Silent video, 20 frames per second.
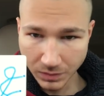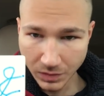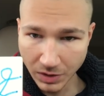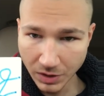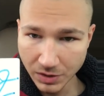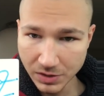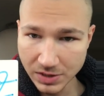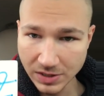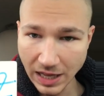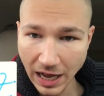
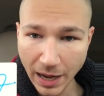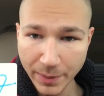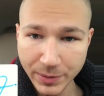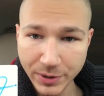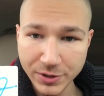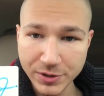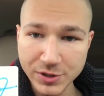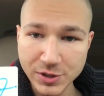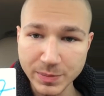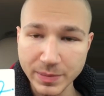stop
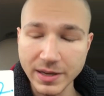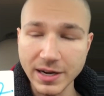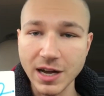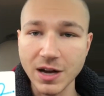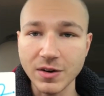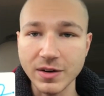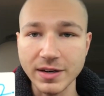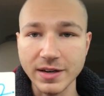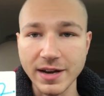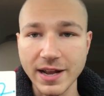your spin
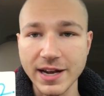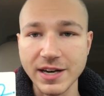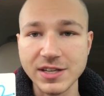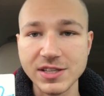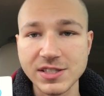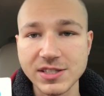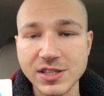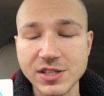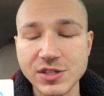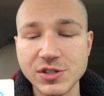out and
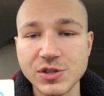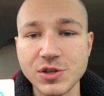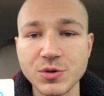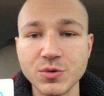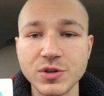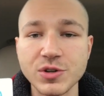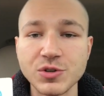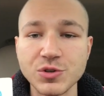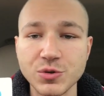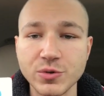assist you
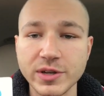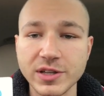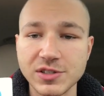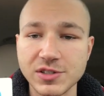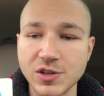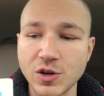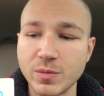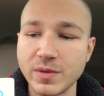in doing so,